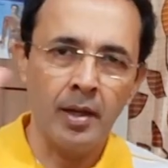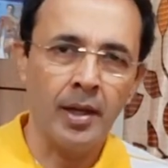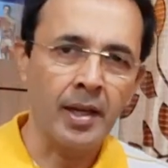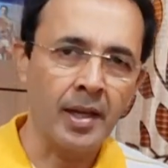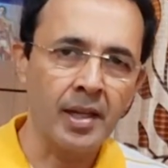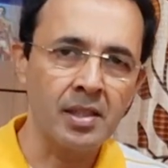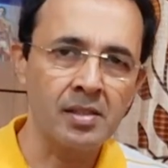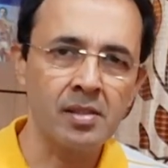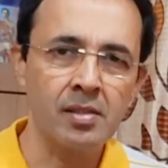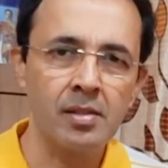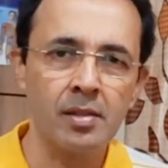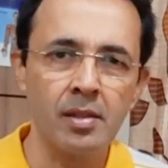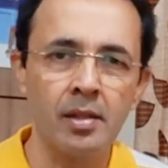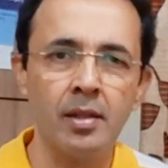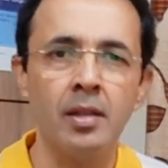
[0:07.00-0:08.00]
Hi
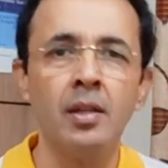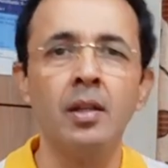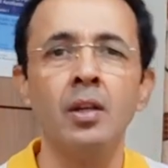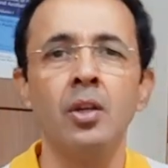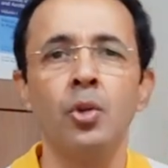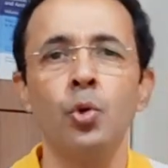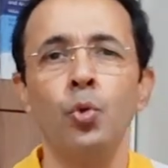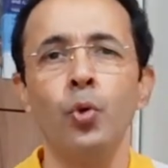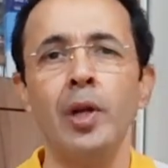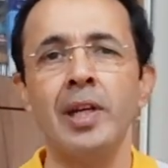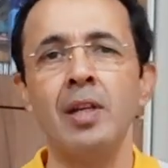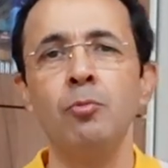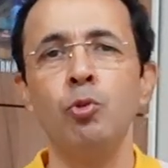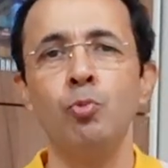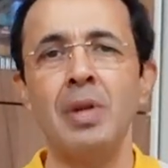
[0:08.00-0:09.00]
guys,
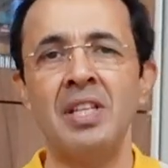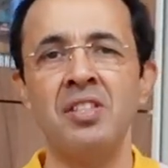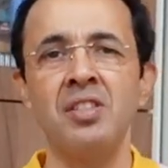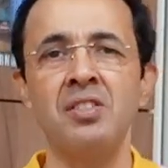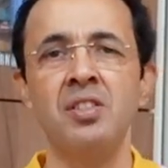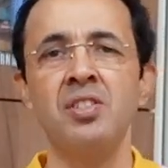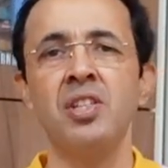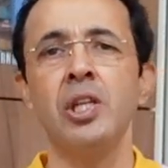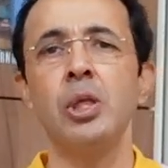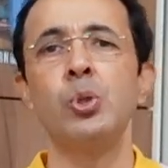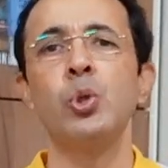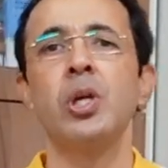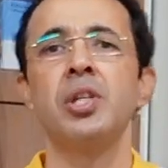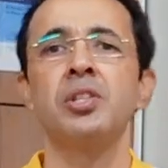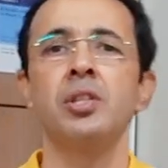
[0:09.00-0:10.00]
welcome to Plastic Surgery
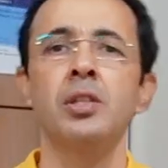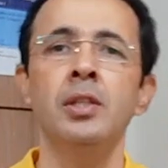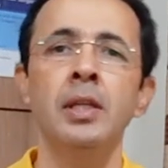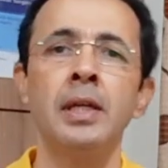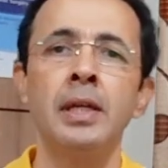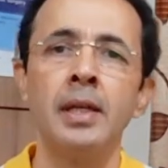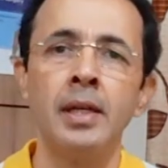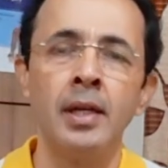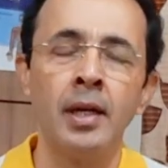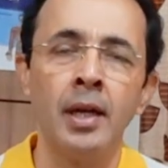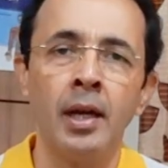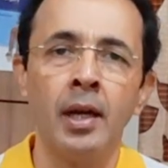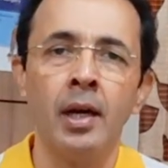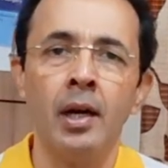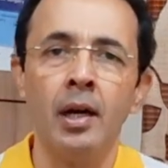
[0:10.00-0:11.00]
Education.
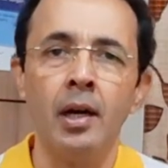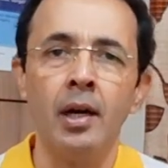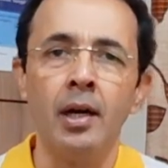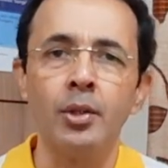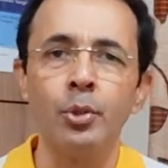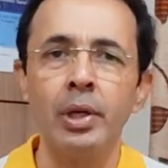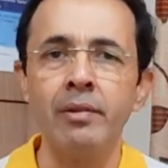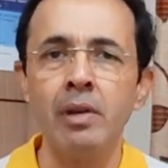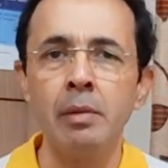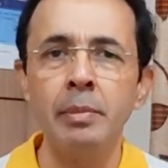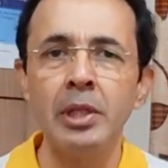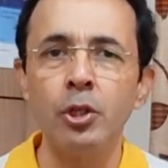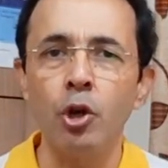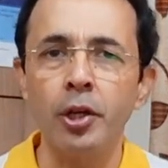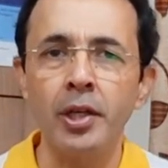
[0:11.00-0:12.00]
Today we'll
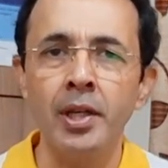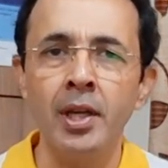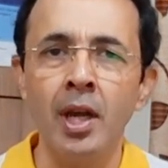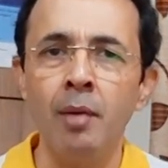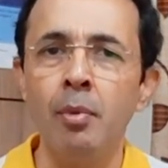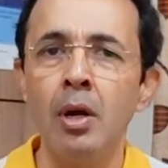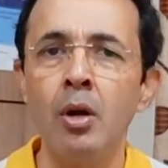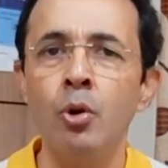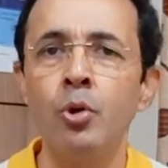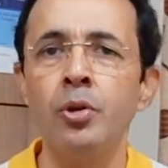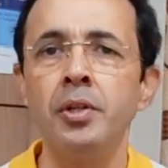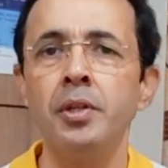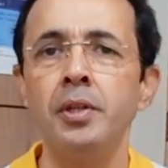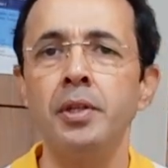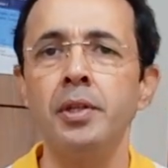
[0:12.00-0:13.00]
be talking
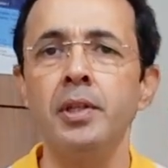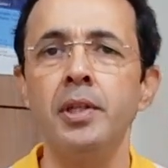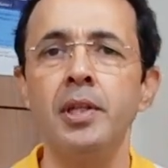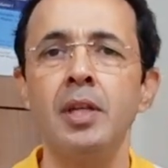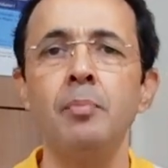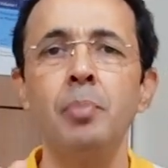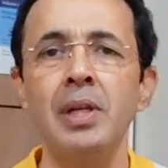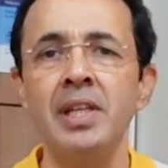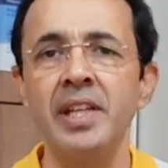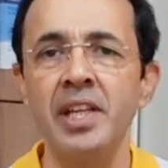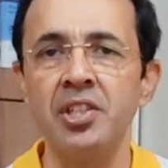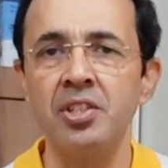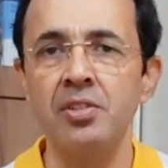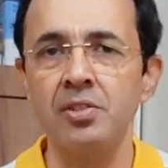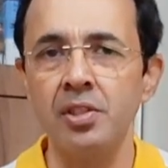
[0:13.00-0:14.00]
about dimple
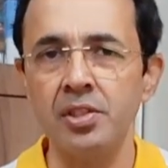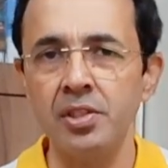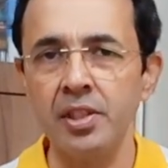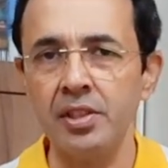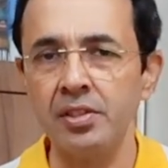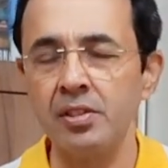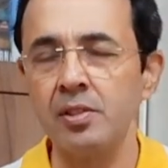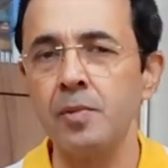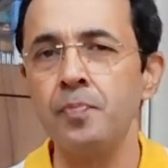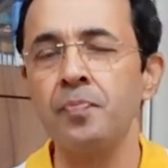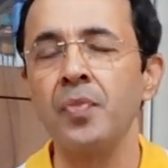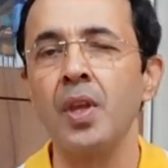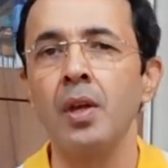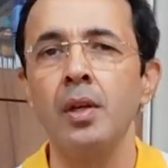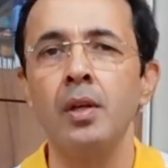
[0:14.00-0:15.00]
creation surgeries.
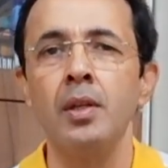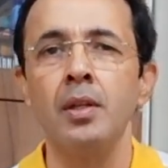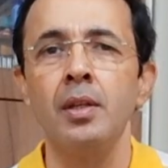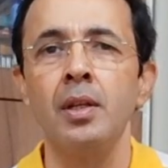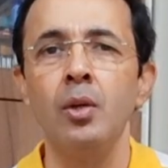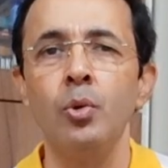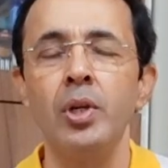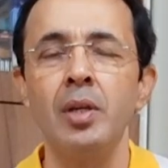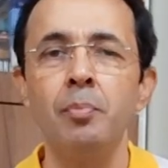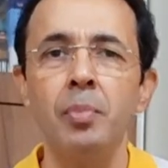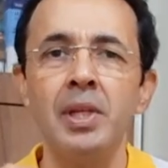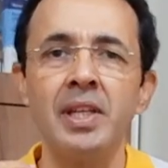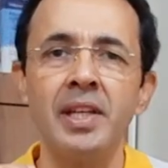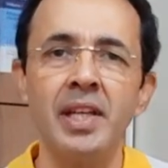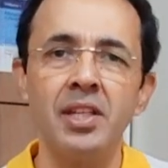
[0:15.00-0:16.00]
Now,
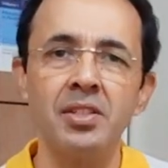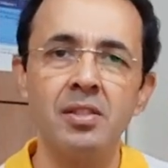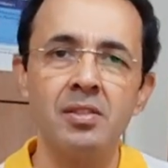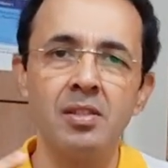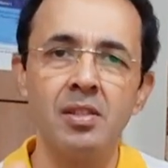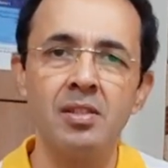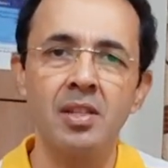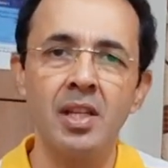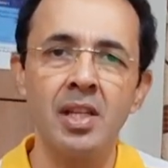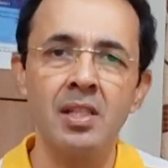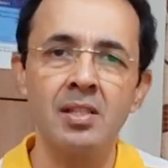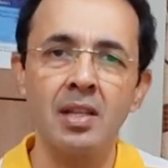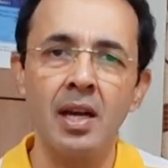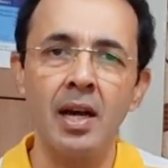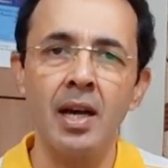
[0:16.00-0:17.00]
dimple creation
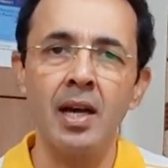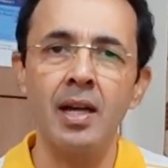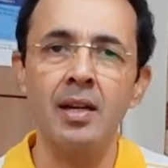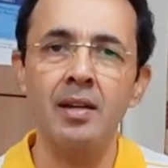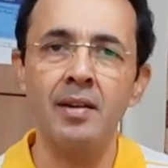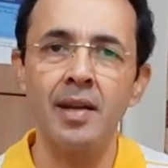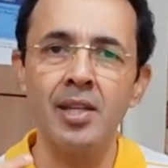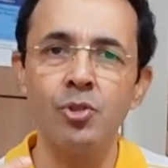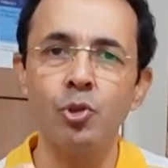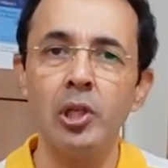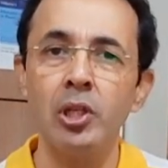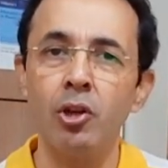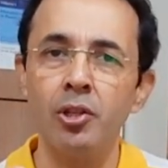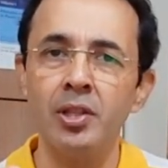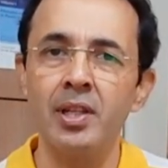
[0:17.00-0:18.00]
surgeries are
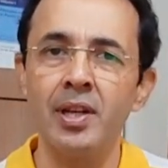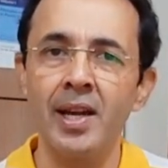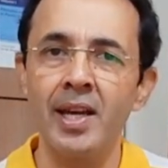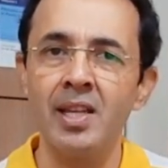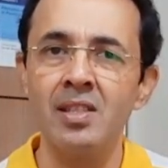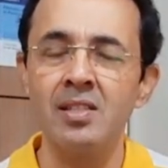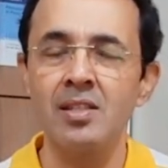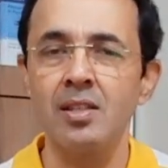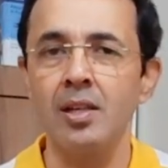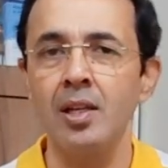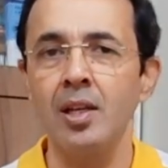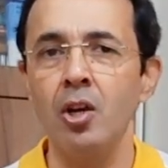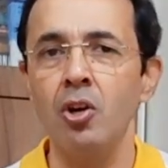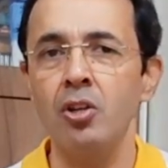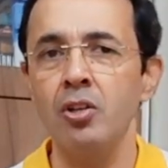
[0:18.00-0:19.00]
gradually on the rise. A
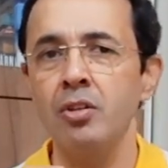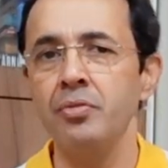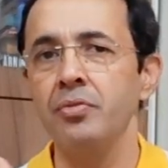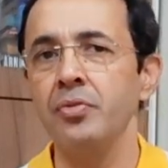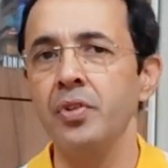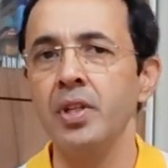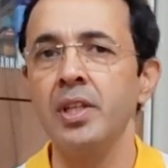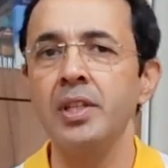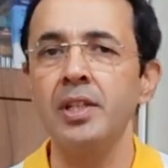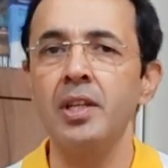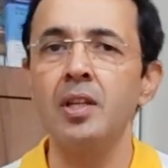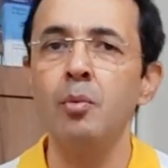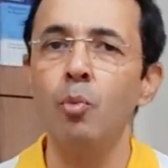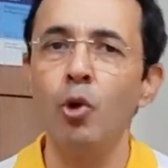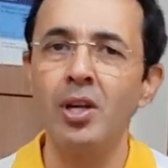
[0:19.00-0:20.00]
lot of
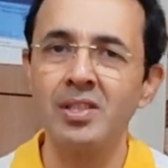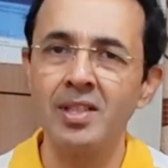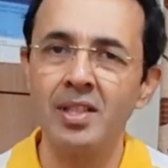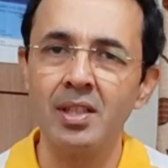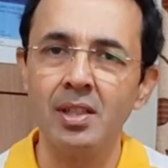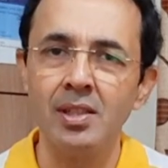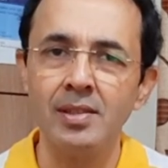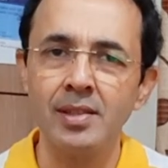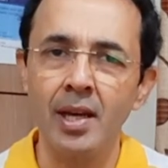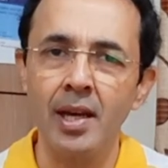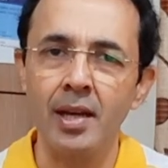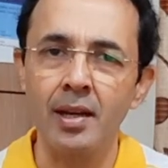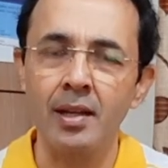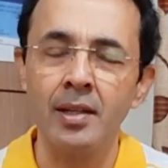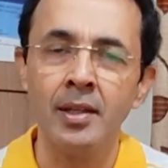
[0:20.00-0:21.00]
young boys and girls
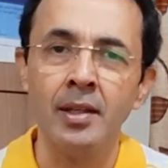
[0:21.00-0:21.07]
are